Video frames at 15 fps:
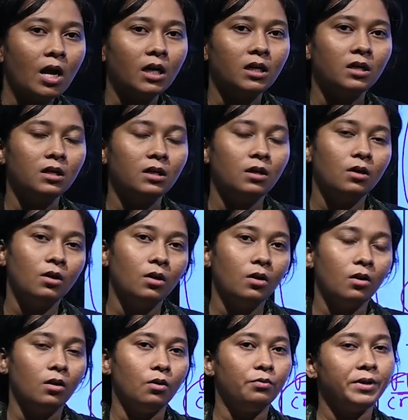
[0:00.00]
water,
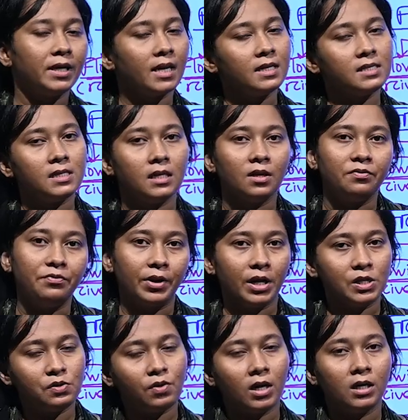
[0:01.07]
we can see the
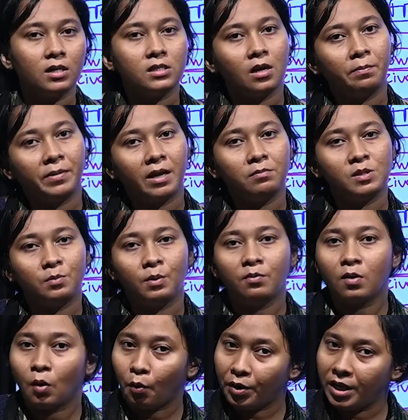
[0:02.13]
fresh water sometimes be
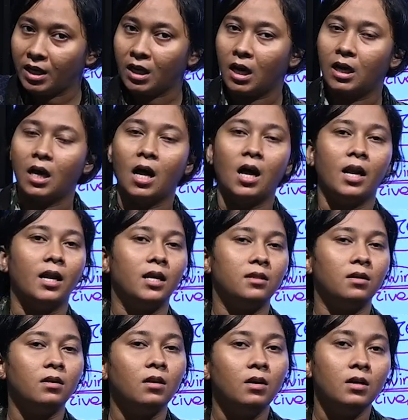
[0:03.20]
flowing and
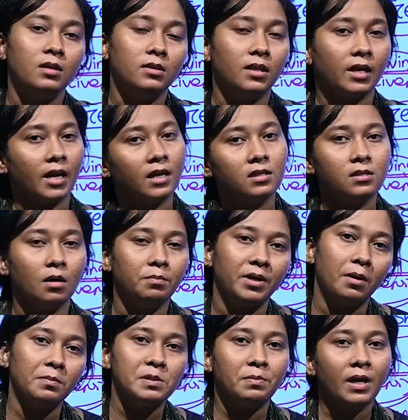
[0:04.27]
another they can
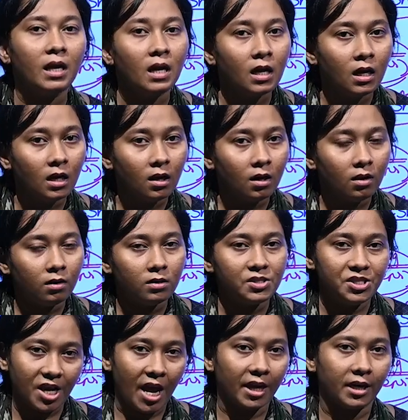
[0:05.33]
sometimes be
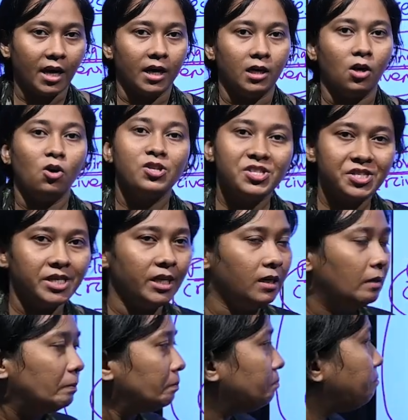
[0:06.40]
stagnant or still.
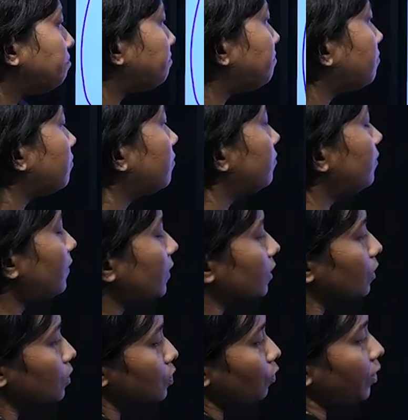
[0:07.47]

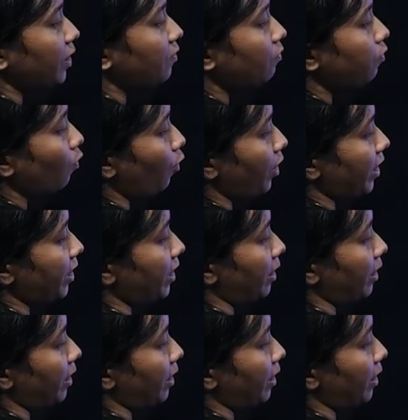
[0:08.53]
So, in flowing